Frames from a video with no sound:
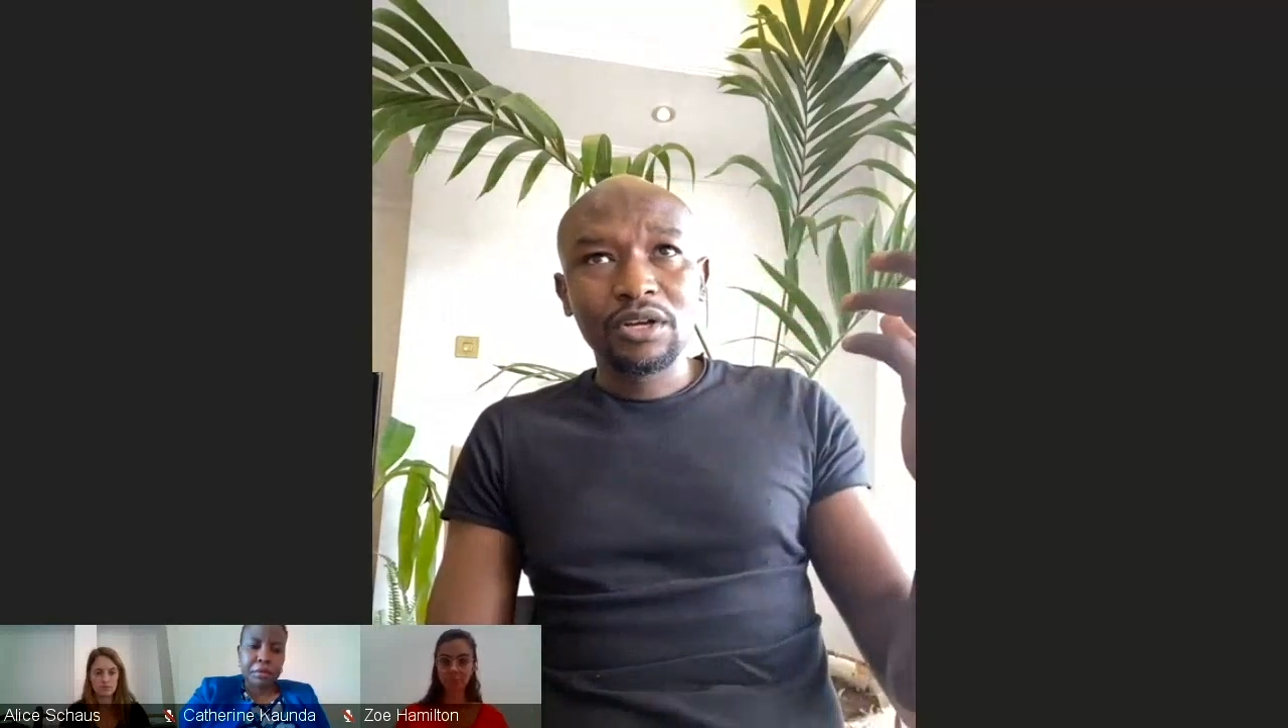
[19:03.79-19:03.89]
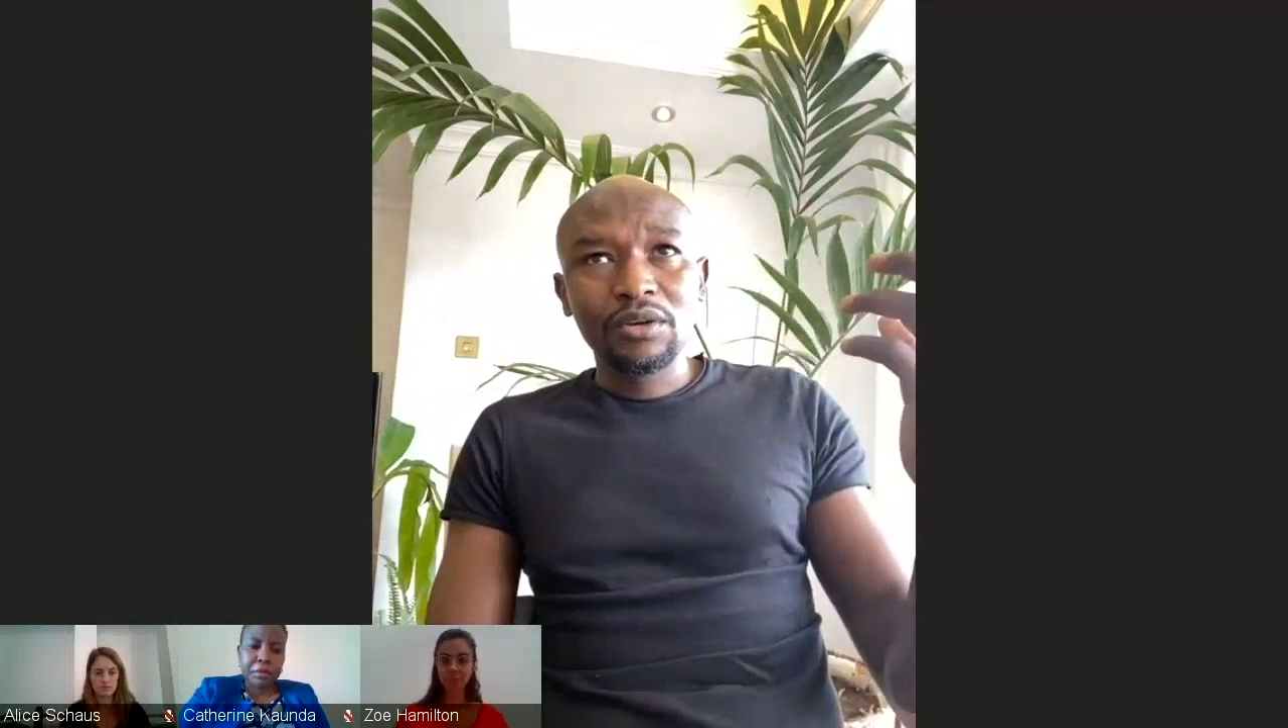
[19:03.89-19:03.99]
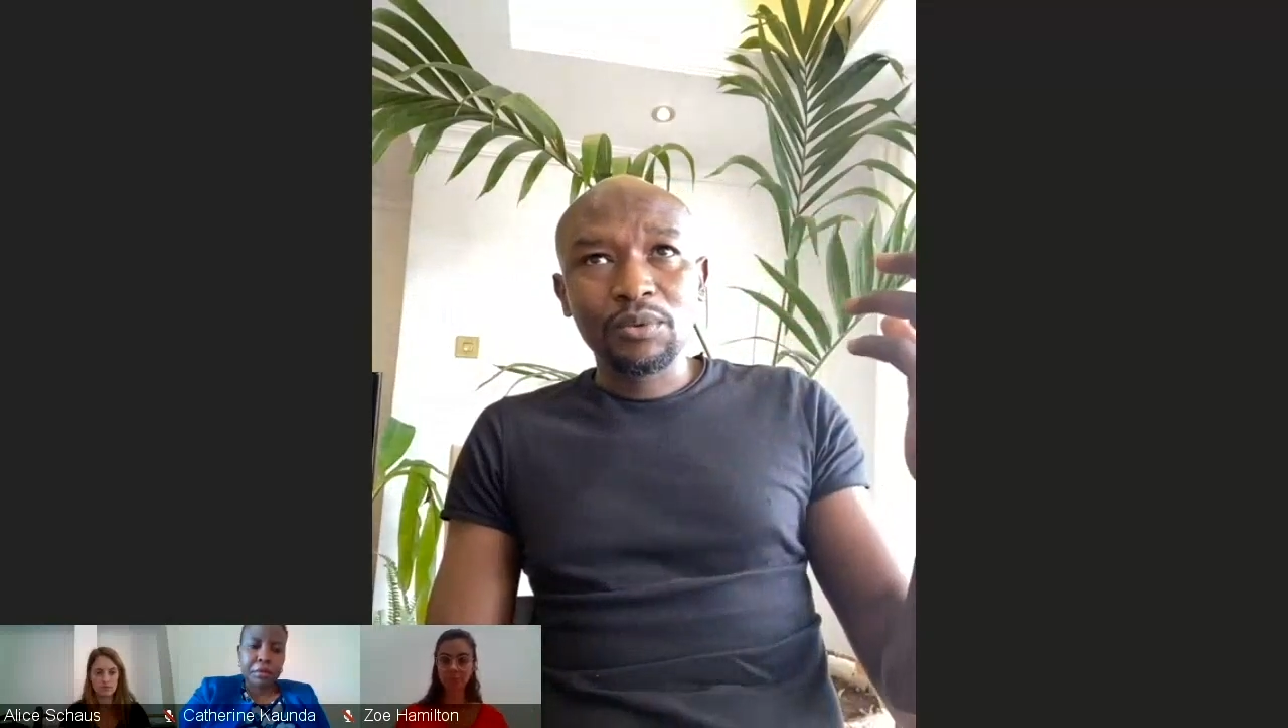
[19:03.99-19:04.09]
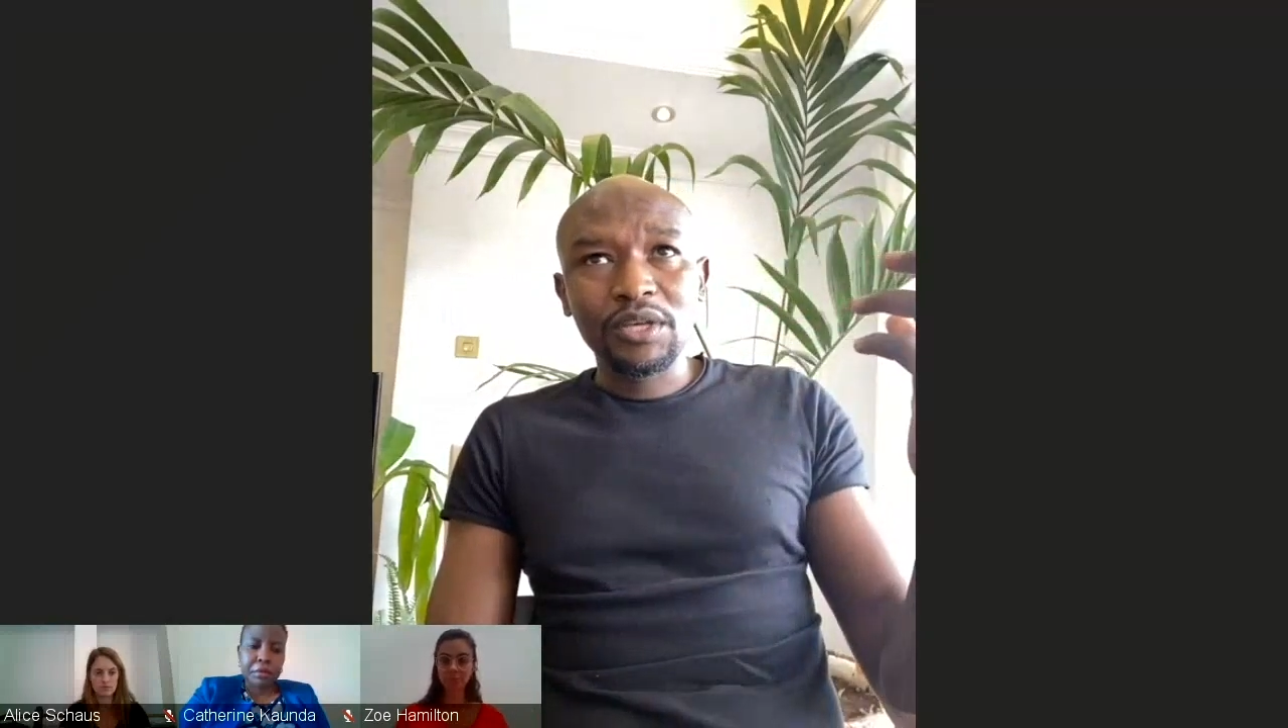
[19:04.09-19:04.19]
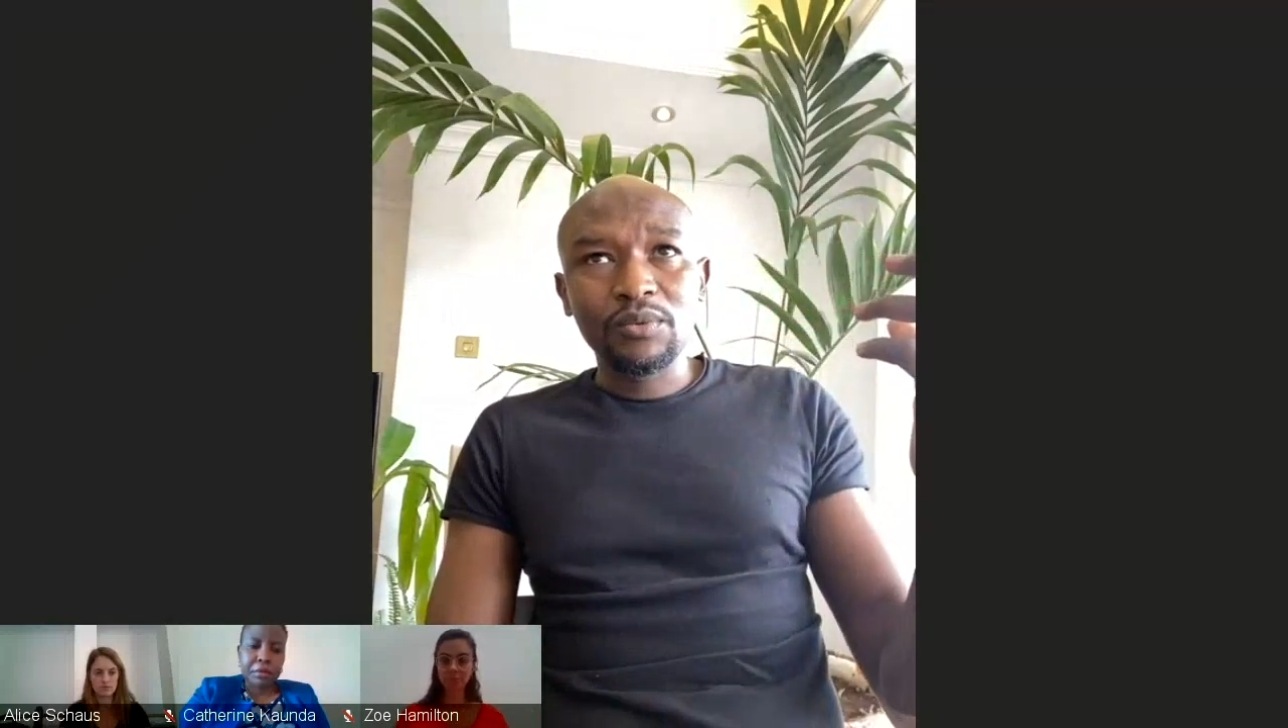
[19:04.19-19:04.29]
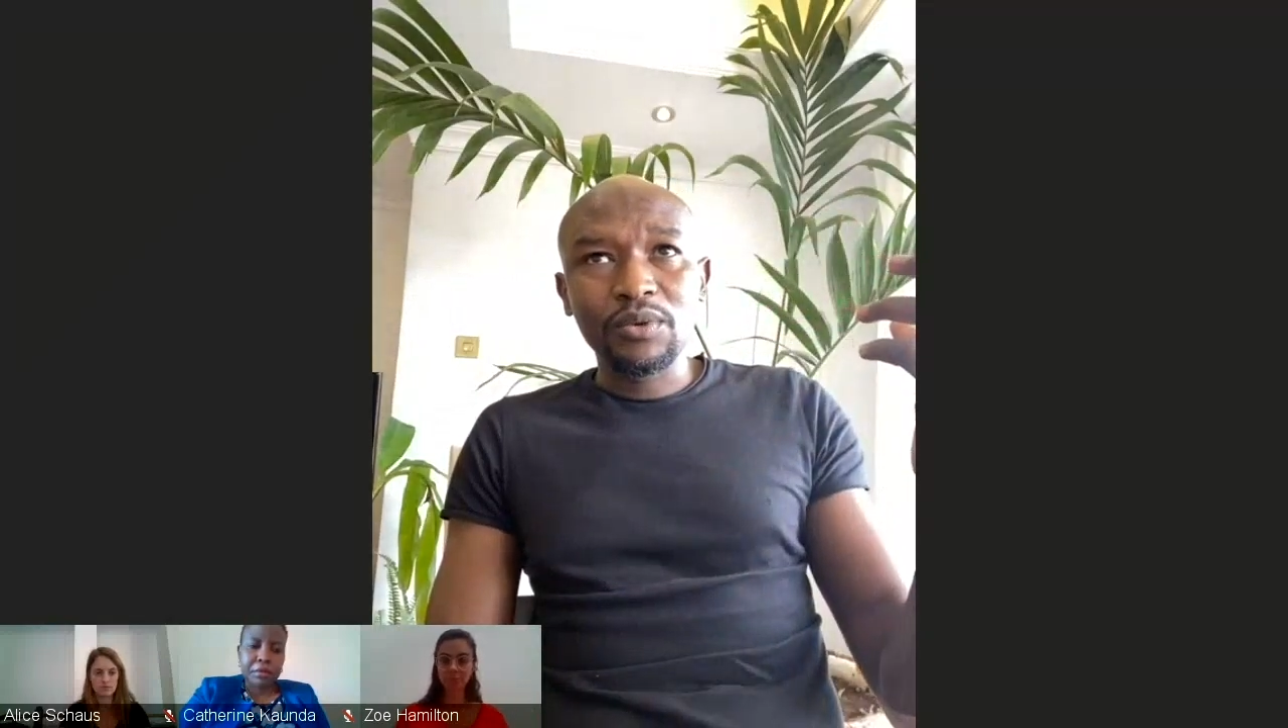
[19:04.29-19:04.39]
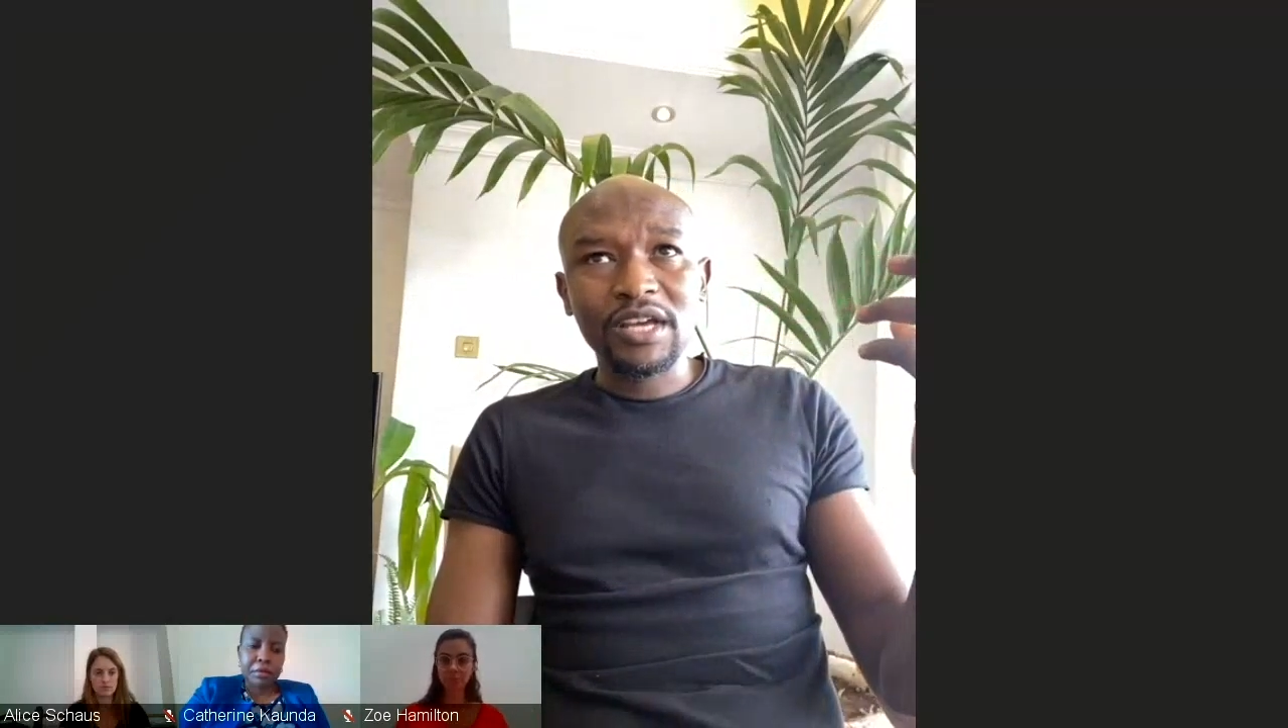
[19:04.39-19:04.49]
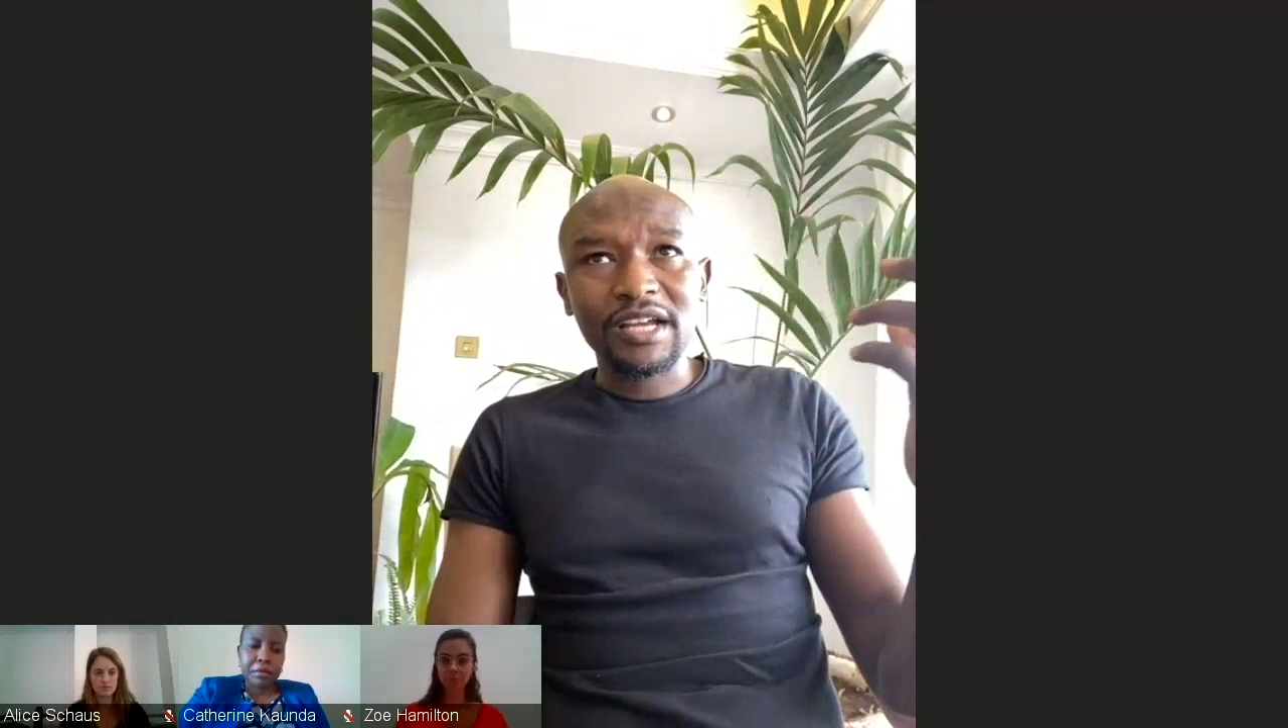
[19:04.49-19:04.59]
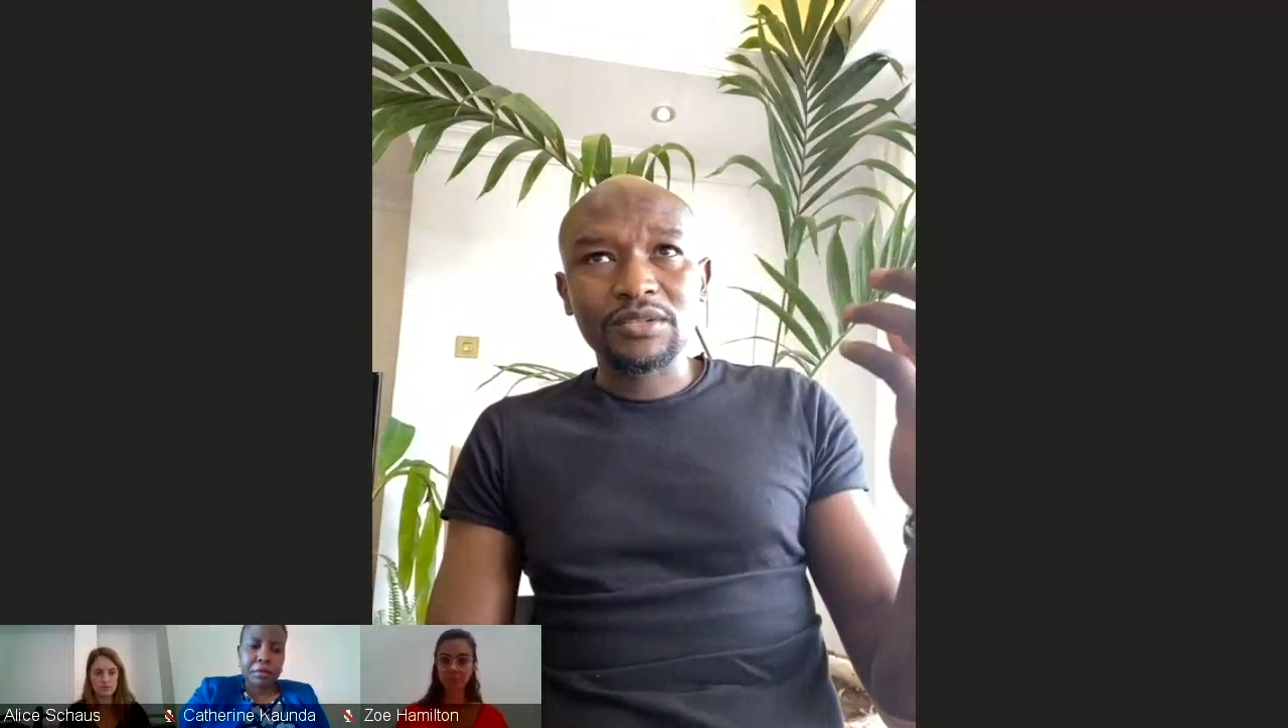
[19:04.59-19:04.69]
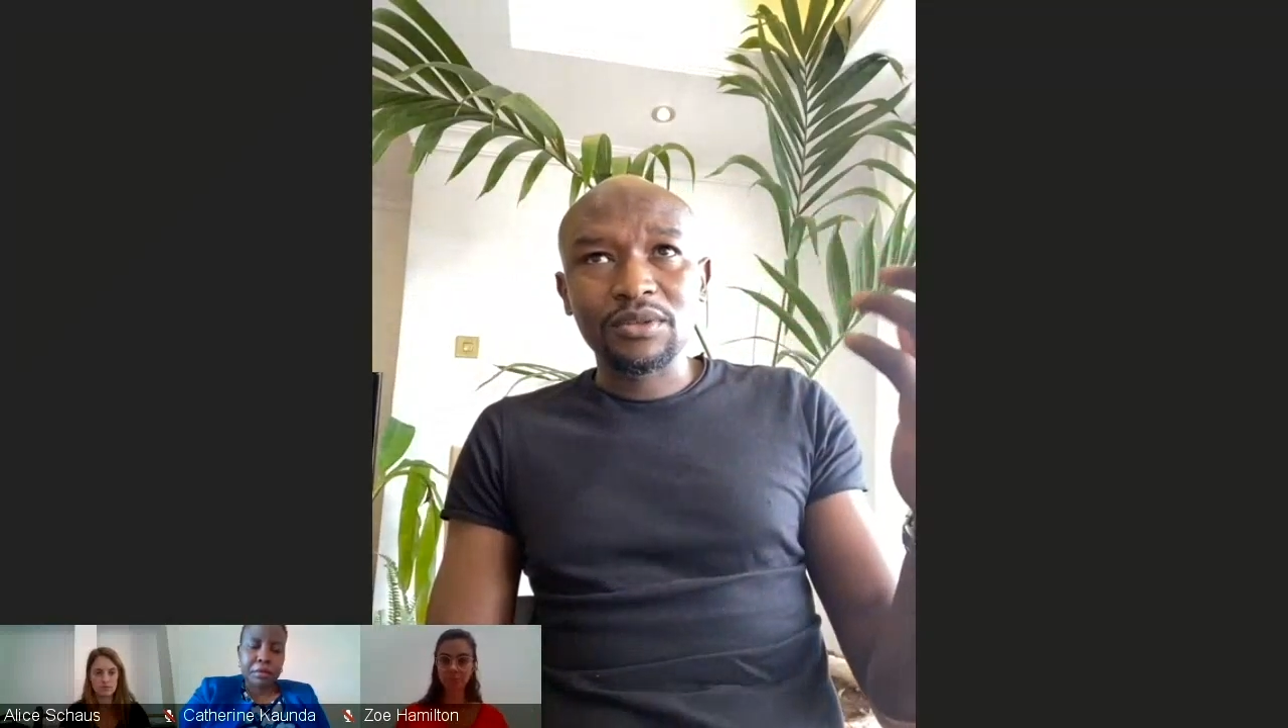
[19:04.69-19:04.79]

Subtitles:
we had to